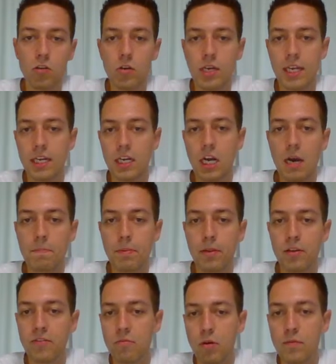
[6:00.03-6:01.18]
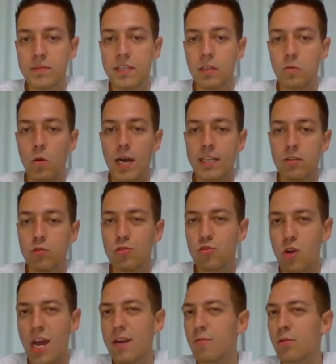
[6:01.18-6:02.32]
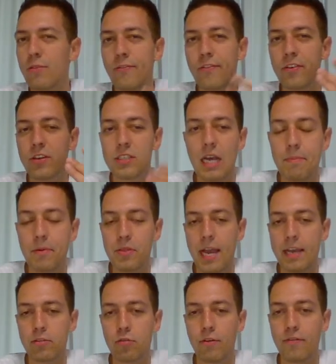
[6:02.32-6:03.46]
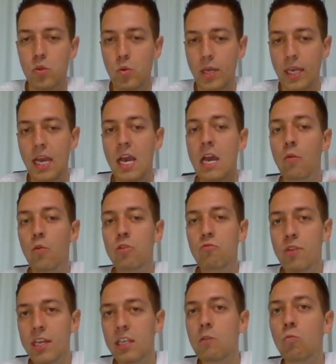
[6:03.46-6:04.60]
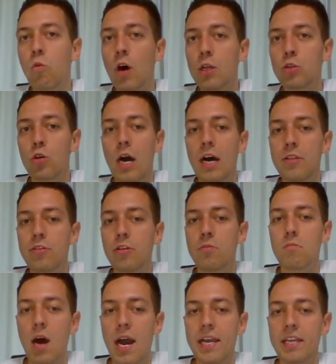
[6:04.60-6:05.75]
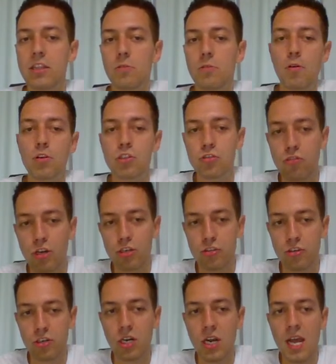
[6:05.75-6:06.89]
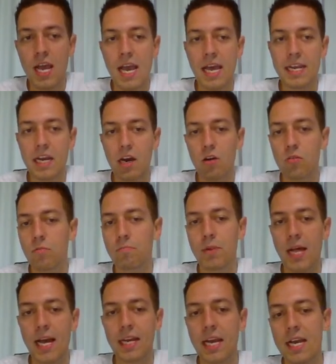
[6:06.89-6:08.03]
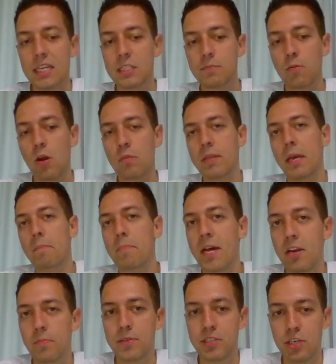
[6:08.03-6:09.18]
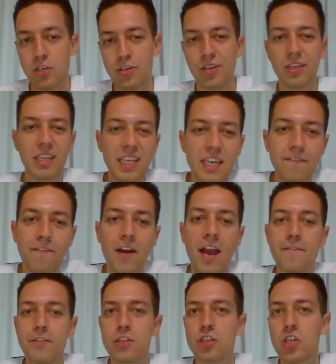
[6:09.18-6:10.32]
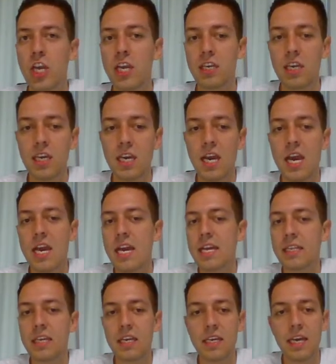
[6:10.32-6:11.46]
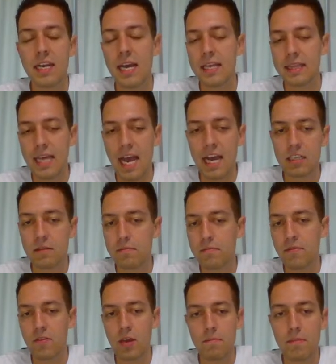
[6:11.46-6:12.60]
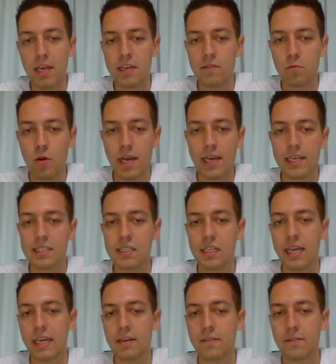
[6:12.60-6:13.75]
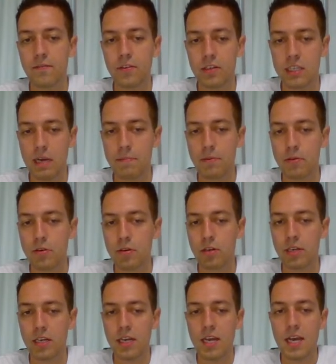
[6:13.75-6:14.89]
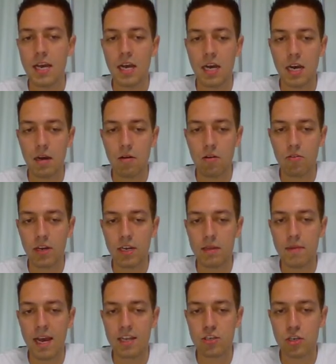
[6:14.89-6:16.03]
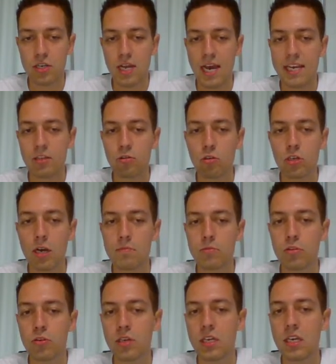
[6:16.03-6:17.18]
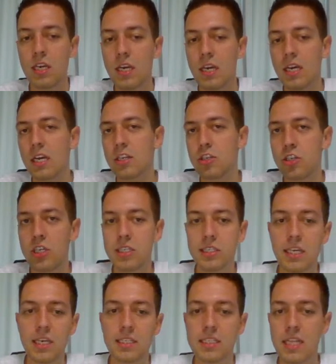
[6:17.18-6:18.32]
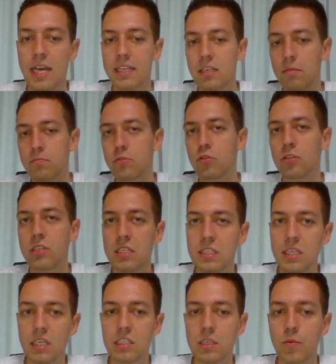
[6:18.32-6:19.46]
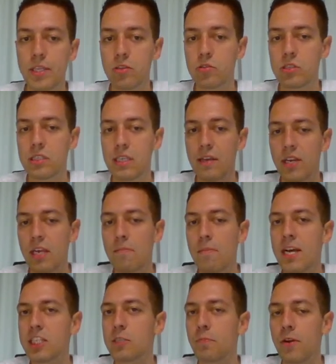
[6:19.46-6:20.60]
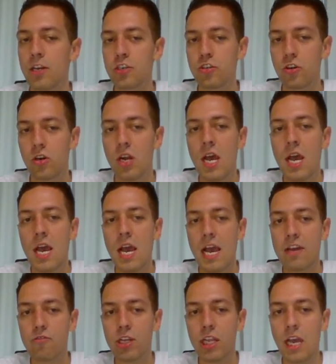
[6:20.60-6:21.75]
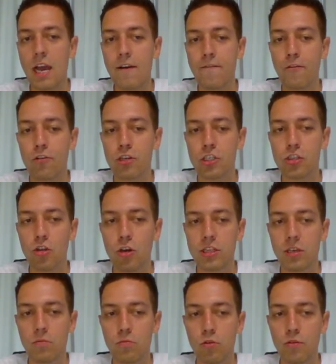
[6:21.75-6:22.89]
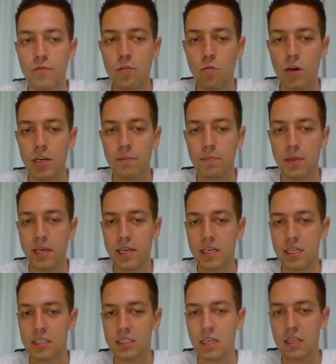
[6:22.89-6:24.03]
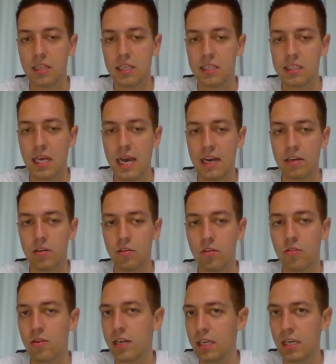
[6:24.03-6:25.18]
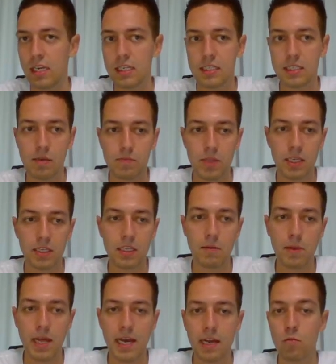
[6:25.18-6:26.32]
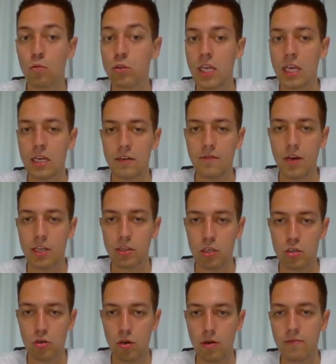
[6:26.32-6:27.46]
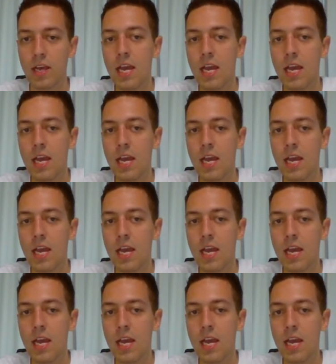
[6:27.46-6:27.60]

look at a couple of moves that white can try. Well, for example, knight to f3. We really want to undermine their pawn structure, and now black has probably a better position. e5 is shaky. It can get attacked via many ways. Like, for example, you could uh, already imagine knight could come to e, uh, g6, knight come to c6, queen to c7. Immense pressure. And really f4 is not the move you want to play because this diagonal already is something that black will take advantage of.